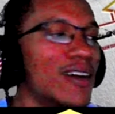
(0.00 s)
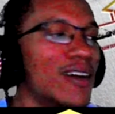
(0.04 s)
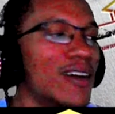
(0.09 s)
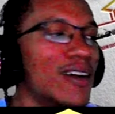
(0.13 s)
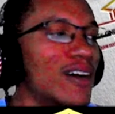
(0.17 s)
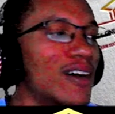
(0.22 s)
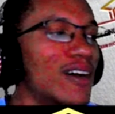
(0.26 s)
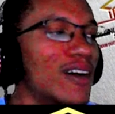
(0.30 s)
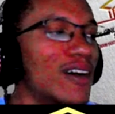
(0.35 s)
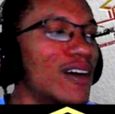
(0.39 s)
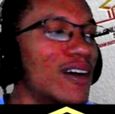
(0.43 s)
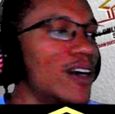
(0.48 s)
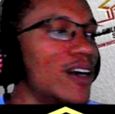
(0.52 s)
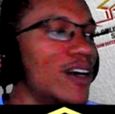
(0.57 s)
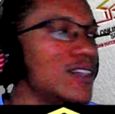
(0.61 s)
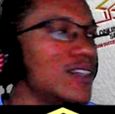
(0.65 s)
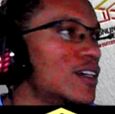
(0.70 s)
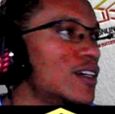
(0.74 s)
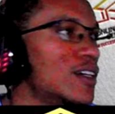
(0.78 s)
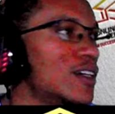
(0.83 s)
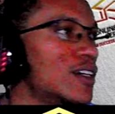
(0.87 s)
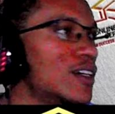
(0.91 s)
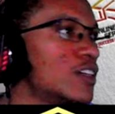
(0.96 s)
Alright,
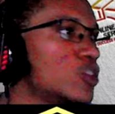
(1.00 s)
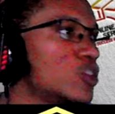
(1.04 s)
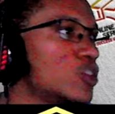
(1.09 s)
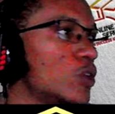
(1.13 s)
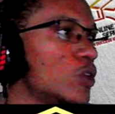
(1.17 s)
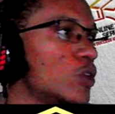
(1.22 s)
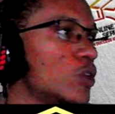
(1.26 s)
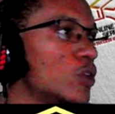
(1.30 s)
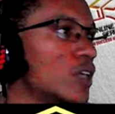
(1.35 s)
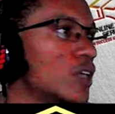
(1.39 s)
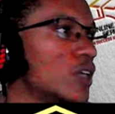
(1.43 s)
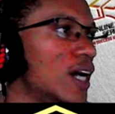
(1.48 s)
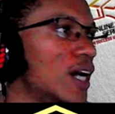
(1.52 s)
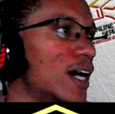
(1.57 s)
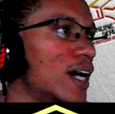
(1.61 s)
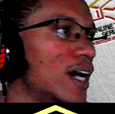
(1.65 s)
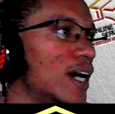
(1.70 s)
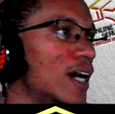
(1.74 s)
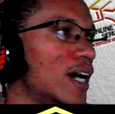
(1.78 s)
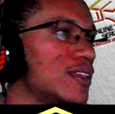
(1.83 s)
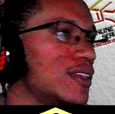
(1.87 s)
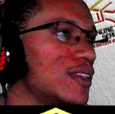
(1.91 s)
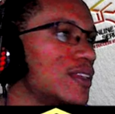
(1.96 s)
so we're going to
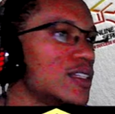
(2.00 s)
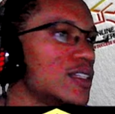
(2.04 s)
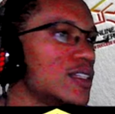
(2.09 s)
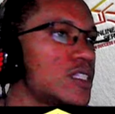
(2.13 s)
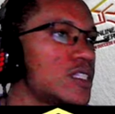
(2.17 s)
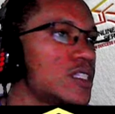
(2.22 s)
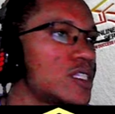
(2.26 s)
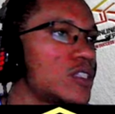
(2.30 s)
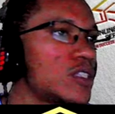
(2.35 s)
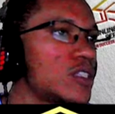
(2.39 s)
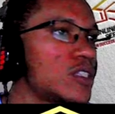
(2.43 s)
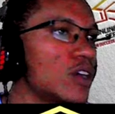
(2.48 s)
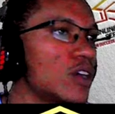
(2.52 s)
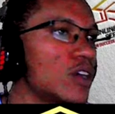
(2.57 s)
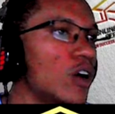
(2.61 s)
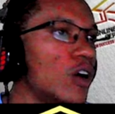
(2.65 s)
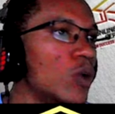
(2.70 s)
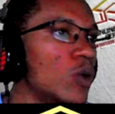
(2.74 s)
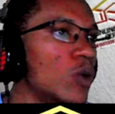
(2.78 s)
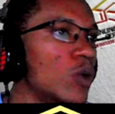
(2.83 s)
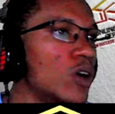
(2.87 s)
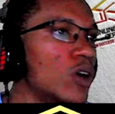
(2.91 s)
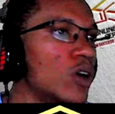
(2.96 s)
add this to
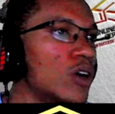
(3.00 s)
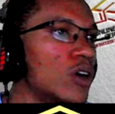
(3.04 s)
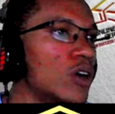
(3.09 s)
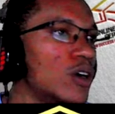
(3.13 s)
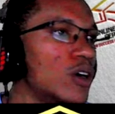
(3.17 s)
our